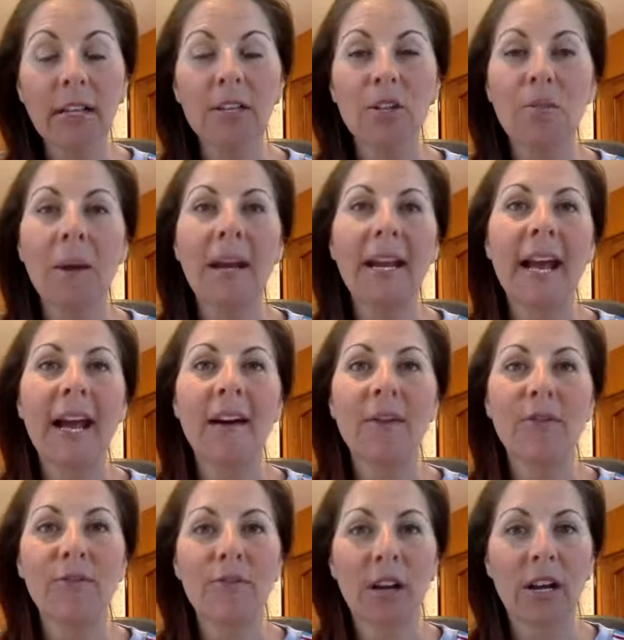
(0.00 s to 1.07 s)
and you might
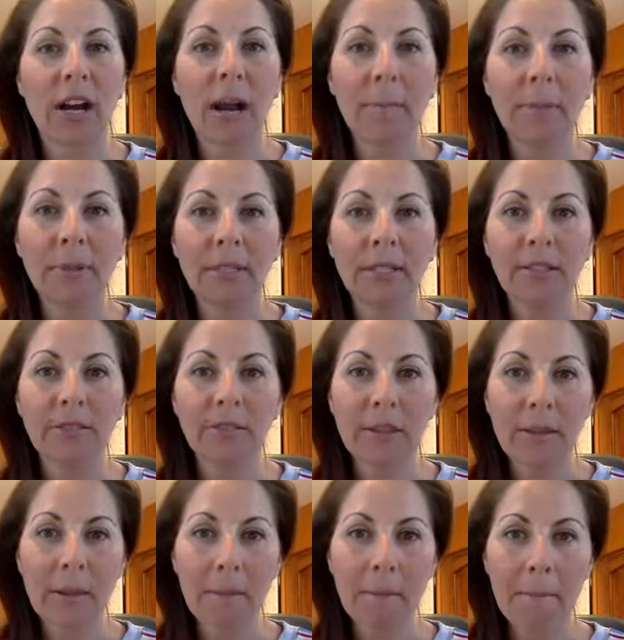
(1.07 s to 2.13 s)
have a couple of
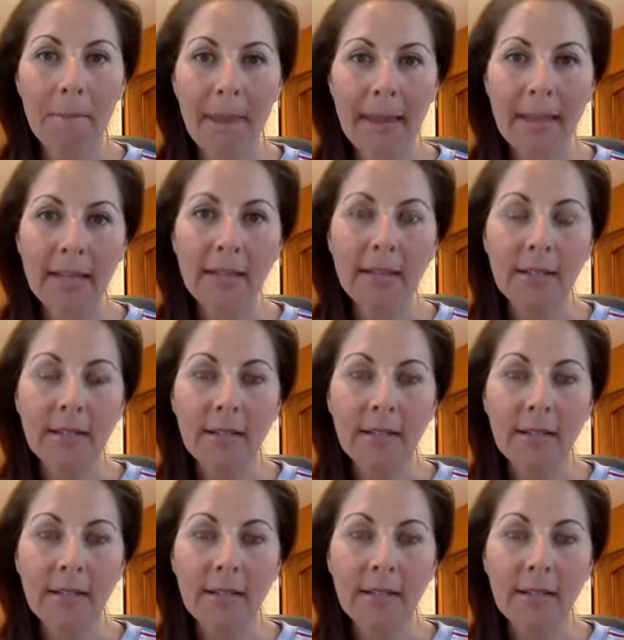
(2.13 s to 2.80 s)
main